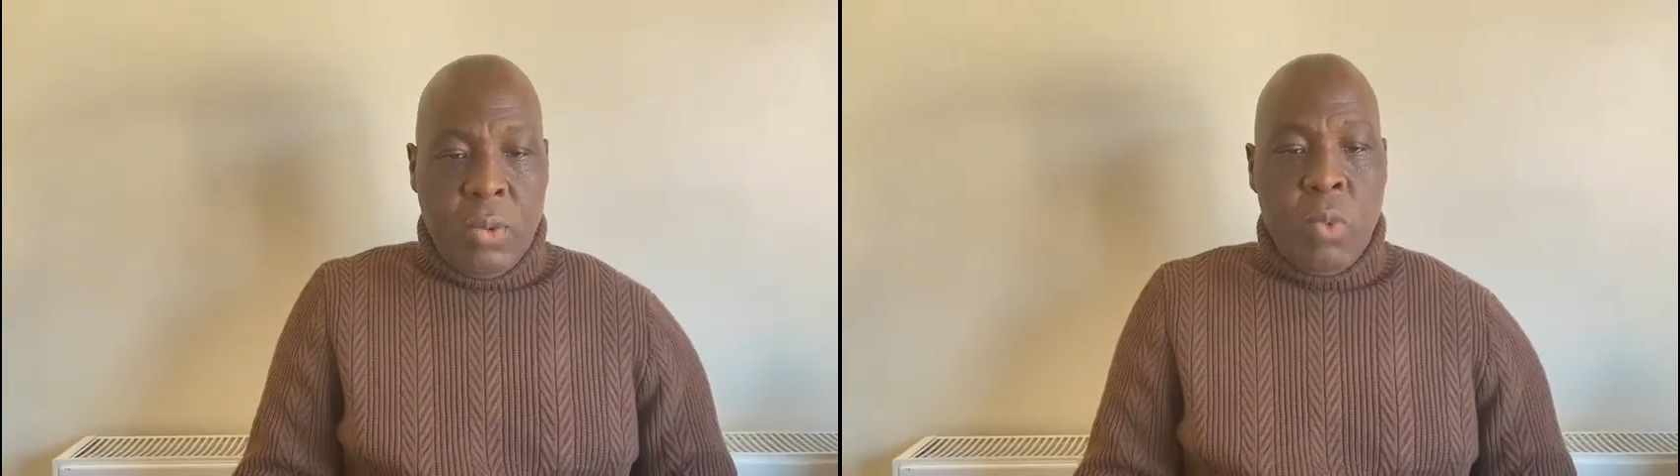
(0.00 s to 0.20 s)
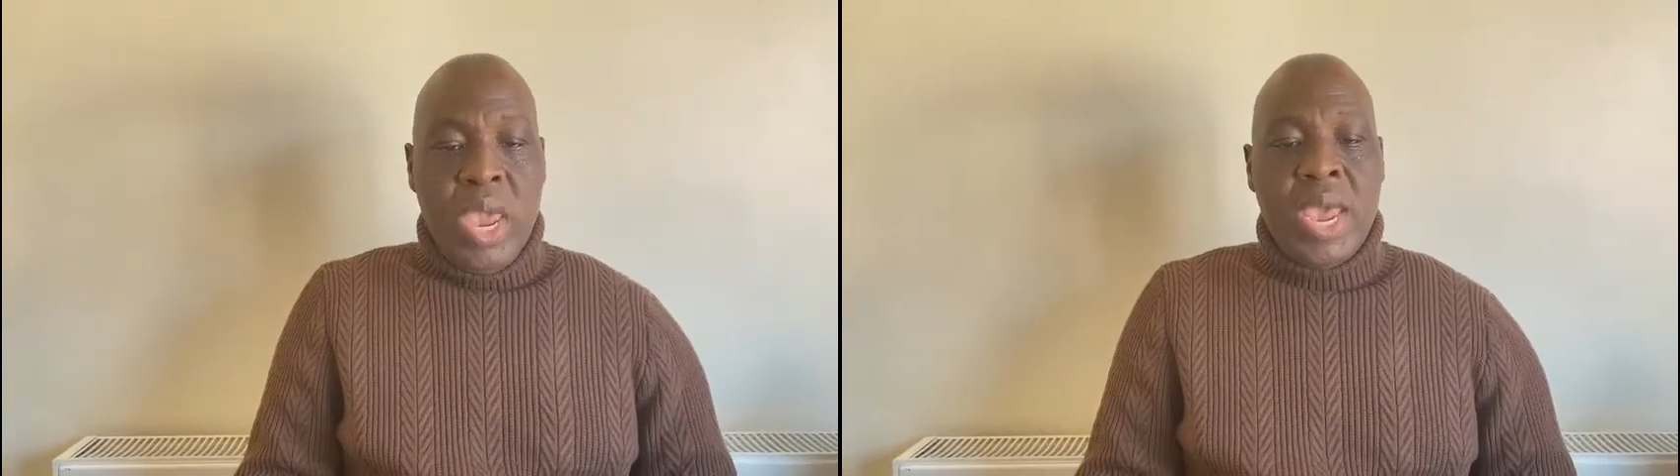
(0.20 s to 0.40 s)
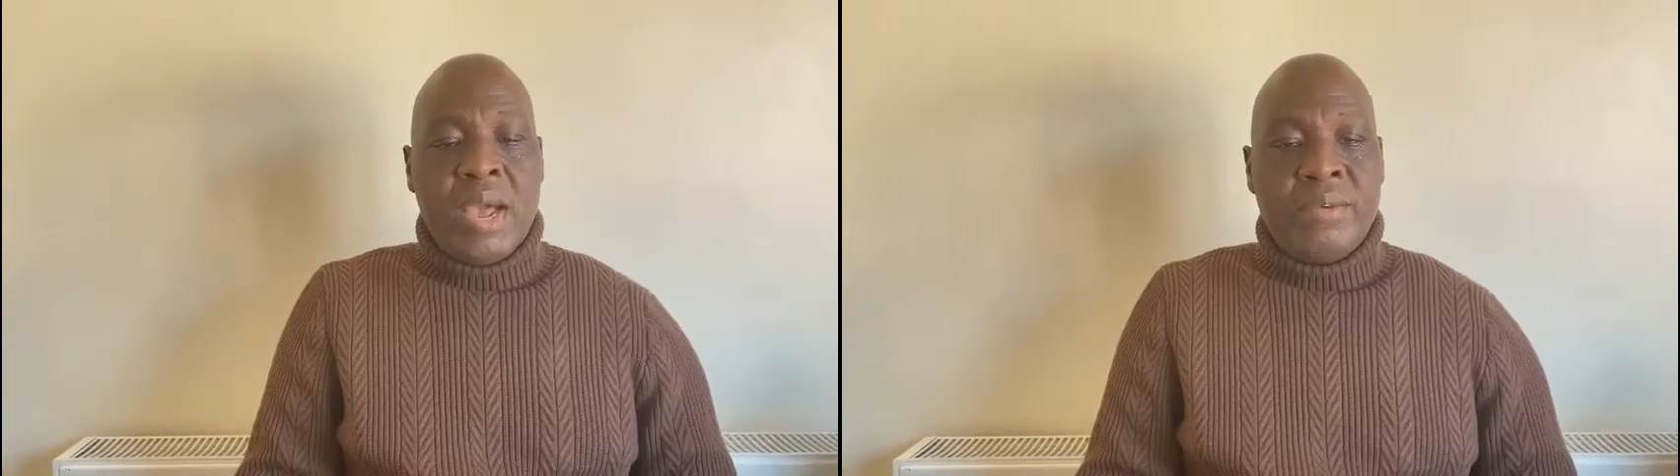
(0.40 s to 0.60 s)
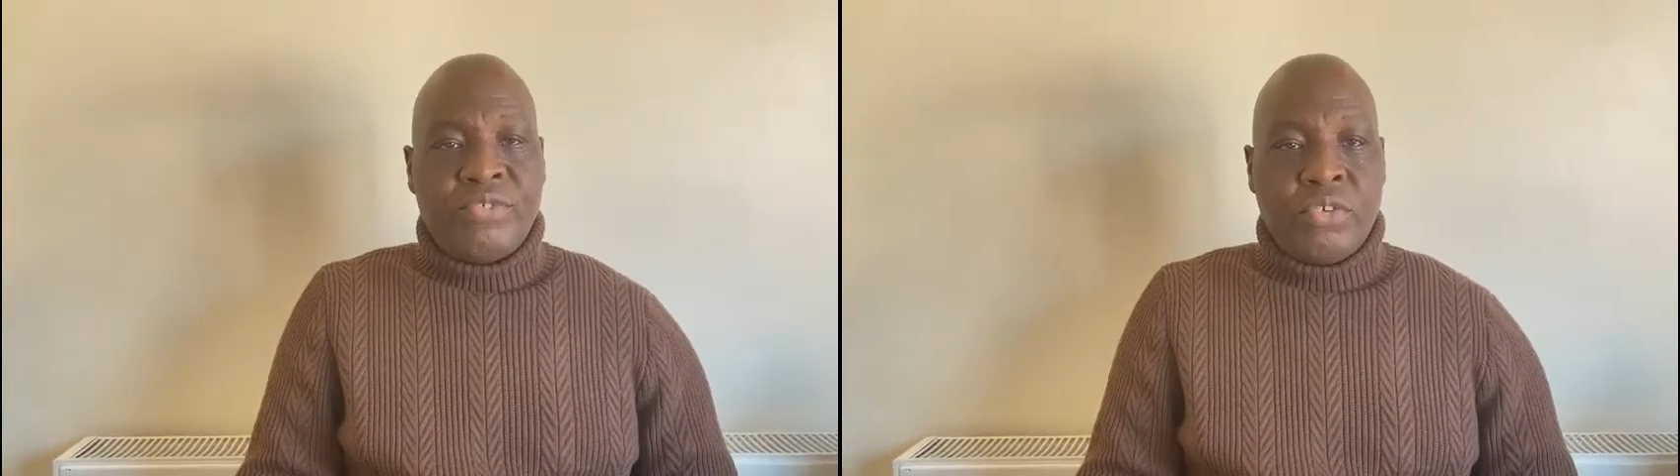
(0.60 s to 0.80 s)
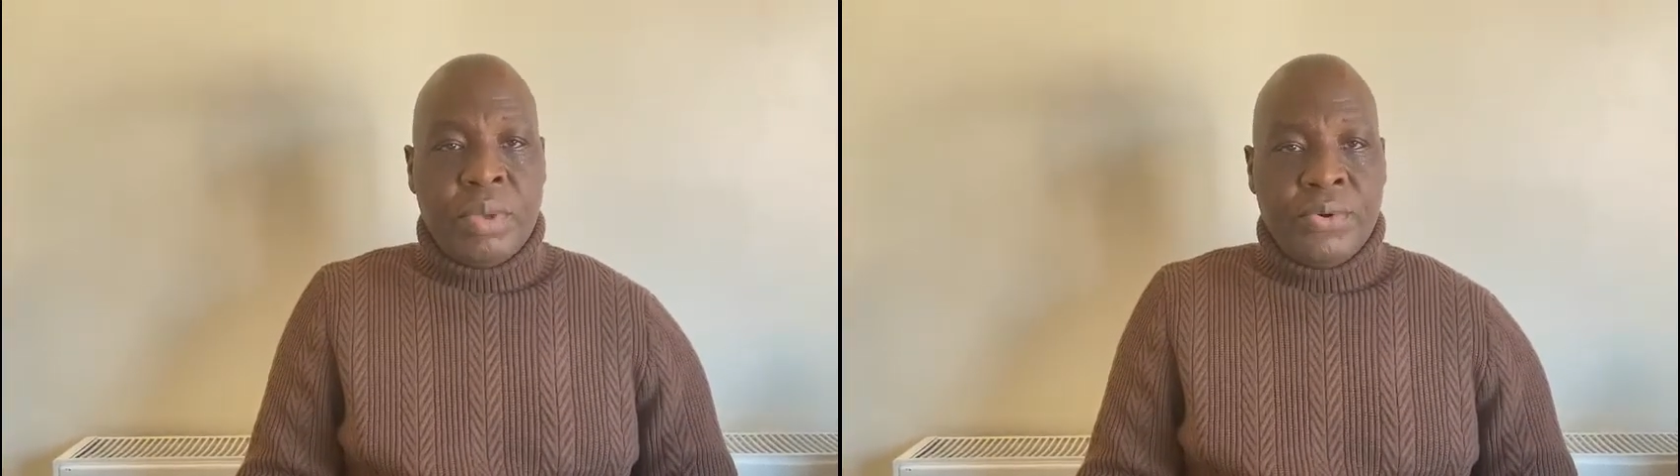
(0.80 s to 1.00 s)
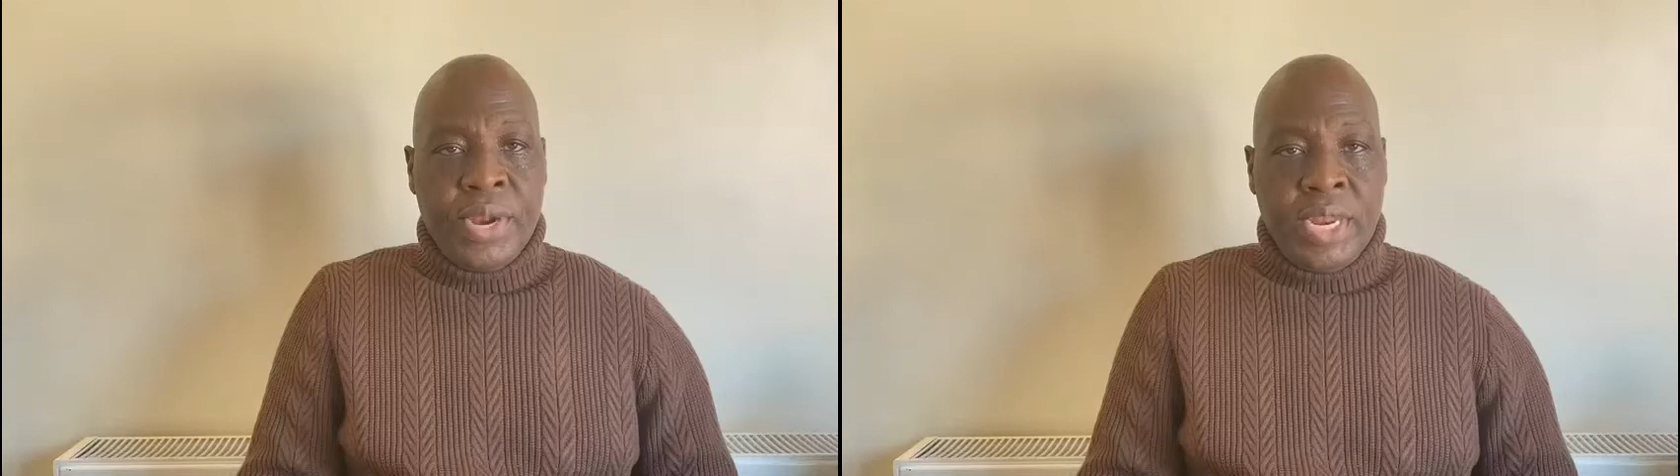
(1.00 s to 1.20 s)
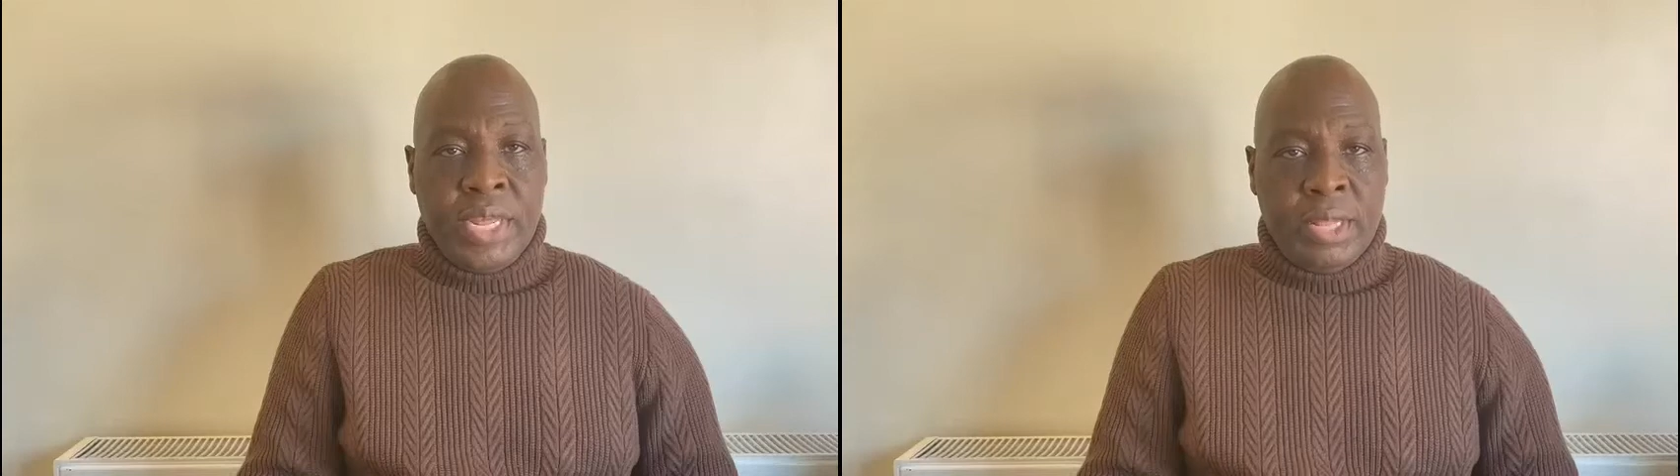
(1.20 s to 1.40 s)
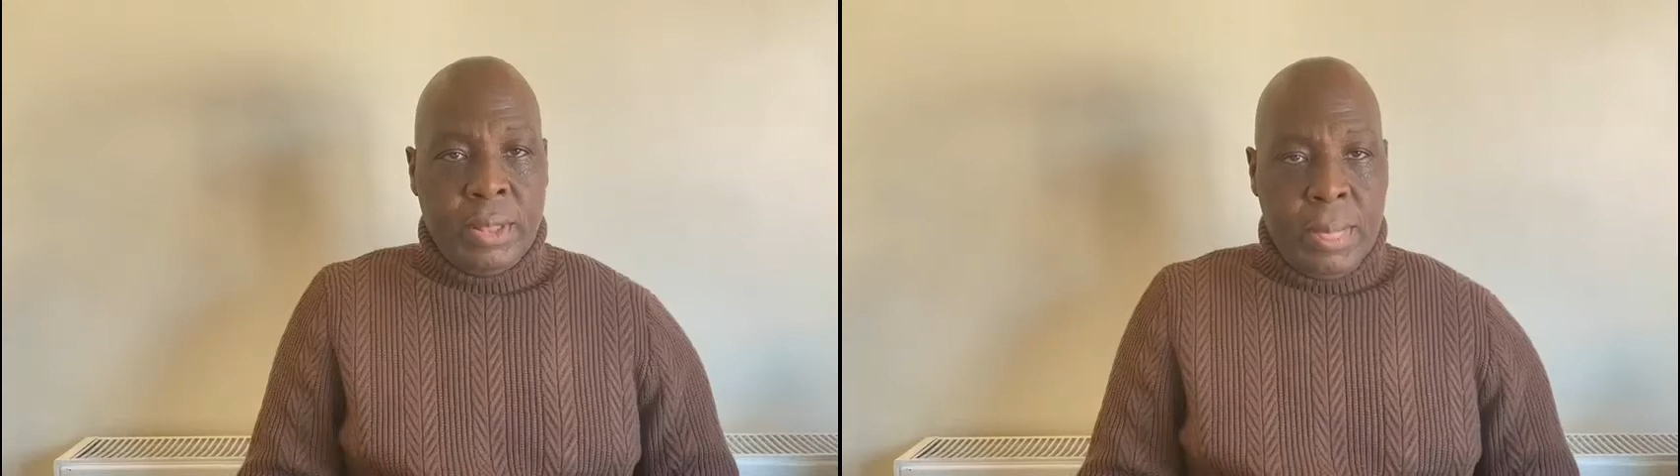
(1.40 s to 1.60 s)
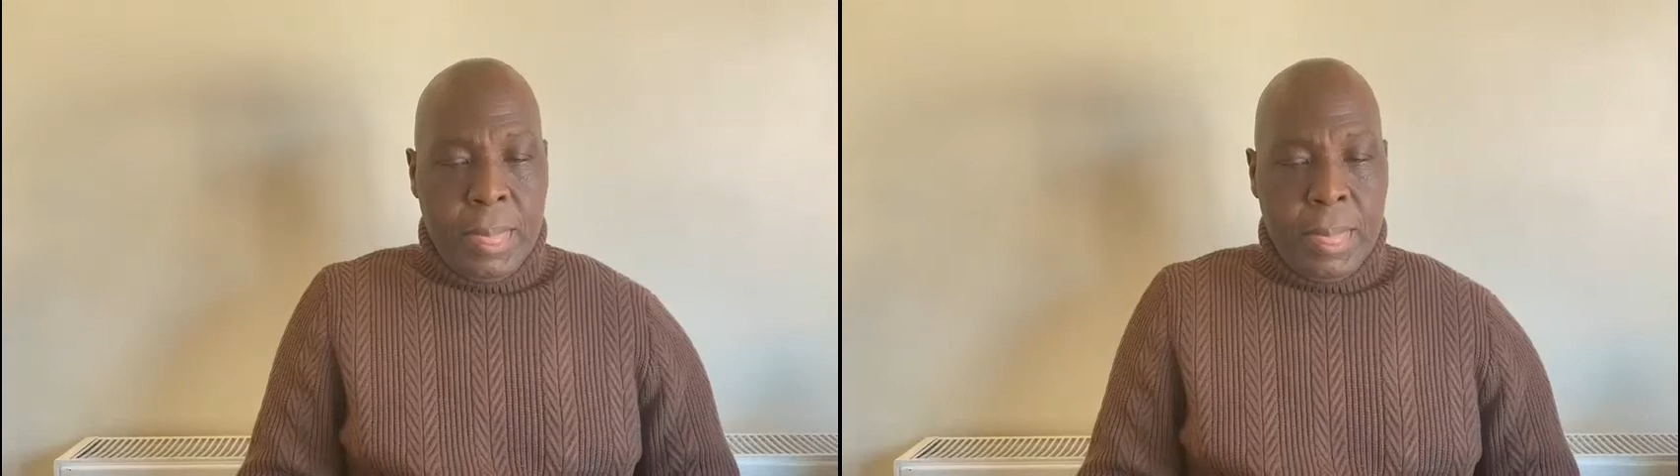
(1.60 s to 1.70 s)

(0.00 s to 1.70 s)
we have to be ready